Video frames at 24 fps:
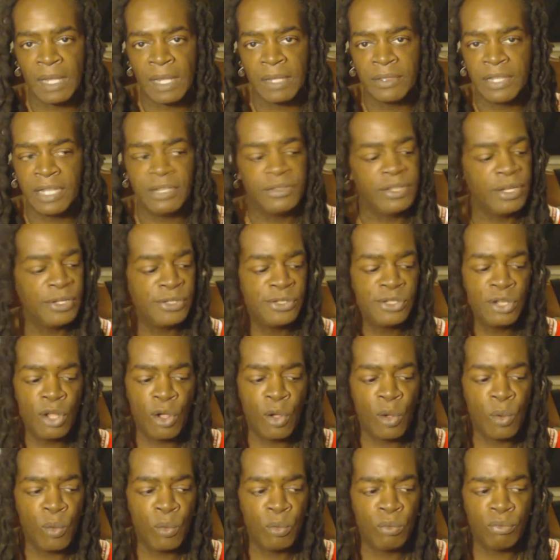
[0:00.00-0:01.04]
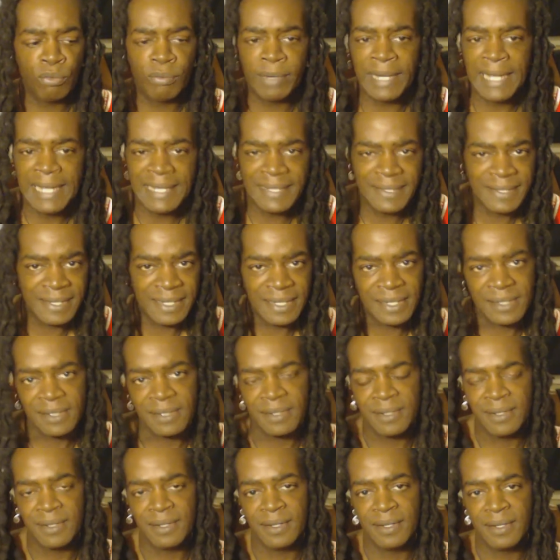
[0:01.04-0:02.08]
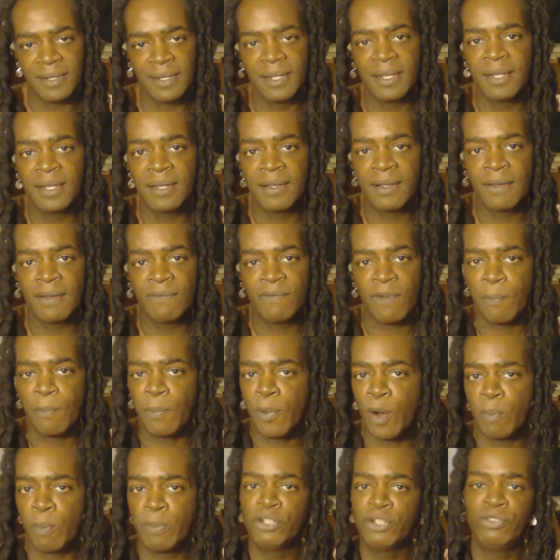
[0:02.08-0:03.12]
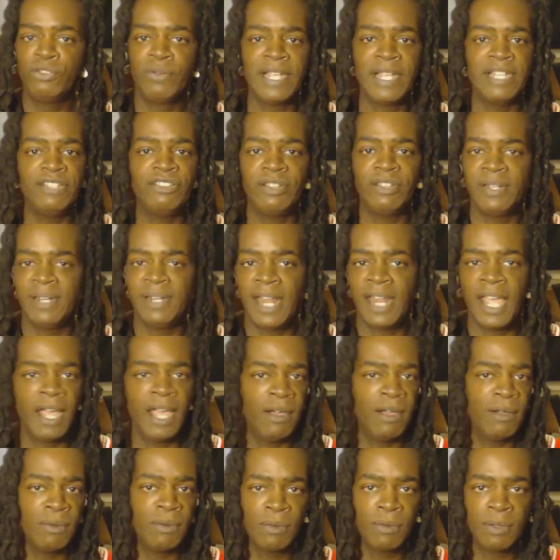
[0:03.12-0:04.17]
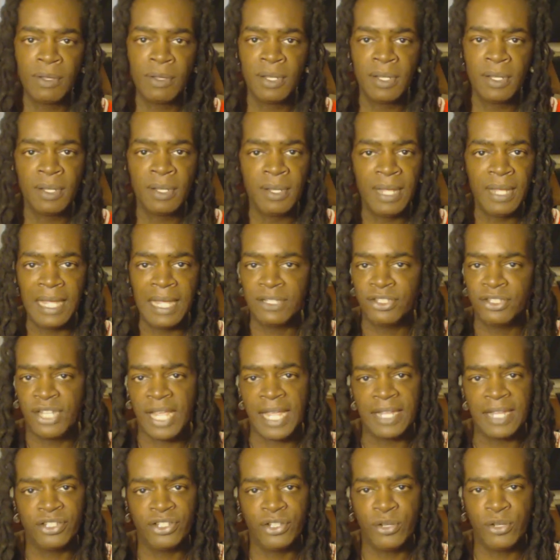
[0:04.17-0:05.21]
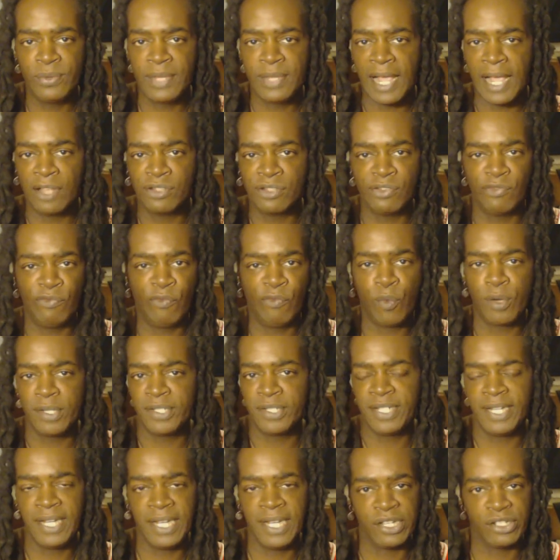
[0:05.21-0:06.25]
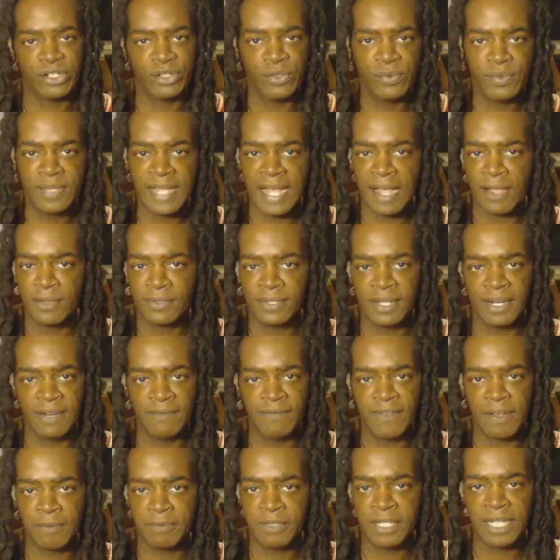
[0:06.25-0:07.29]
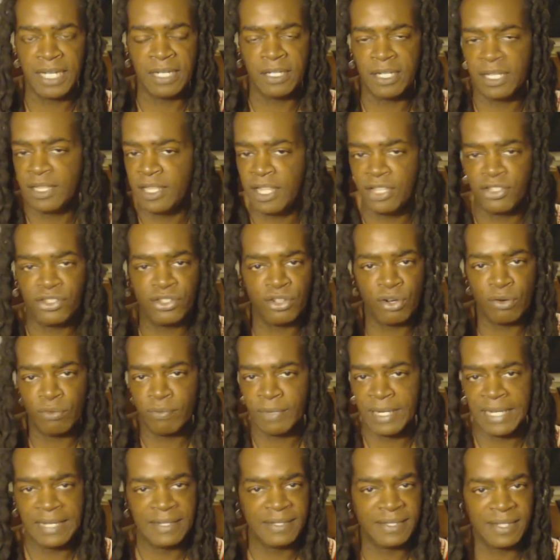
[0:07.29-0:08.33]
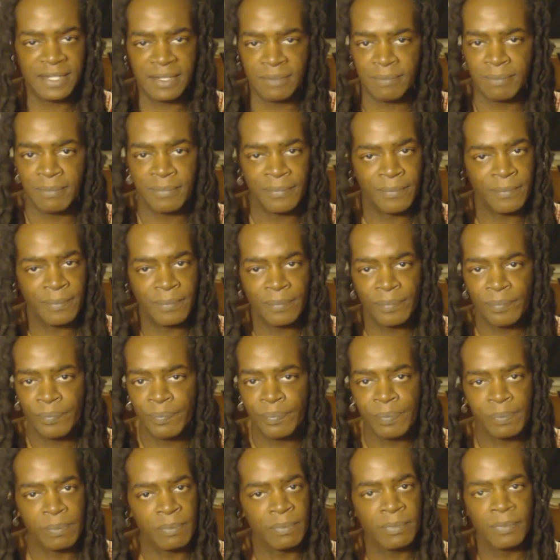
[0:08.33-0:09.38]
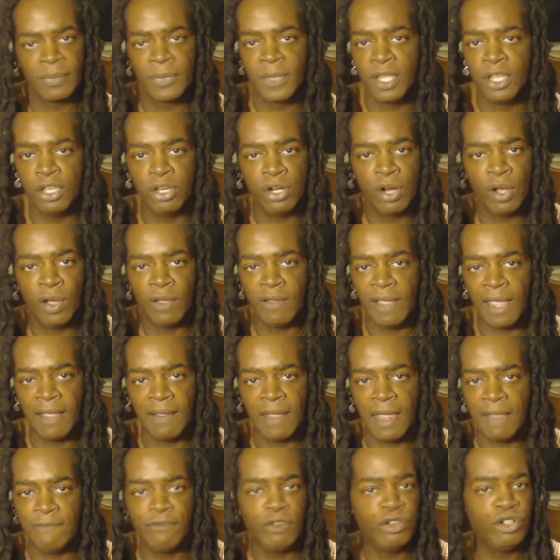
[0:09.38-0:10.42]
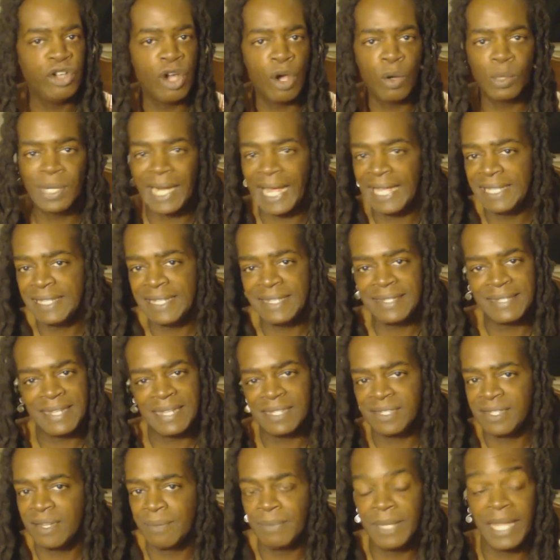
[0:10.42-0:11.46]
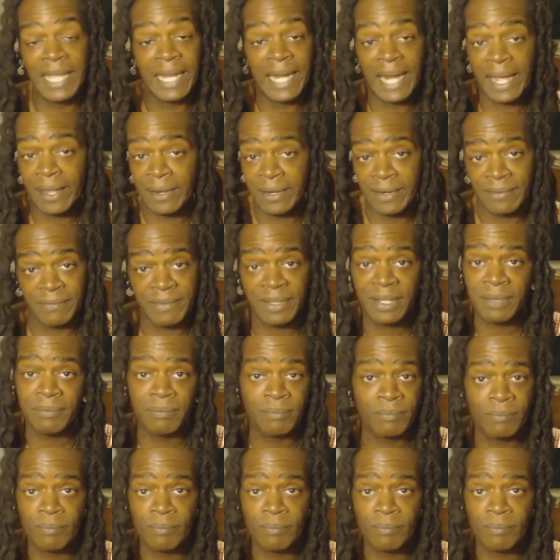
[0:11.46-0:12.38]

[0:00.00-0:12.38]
There's no reason for perpetration now in 2014, 2015. There's no reason. If you don't like the system, get out of it.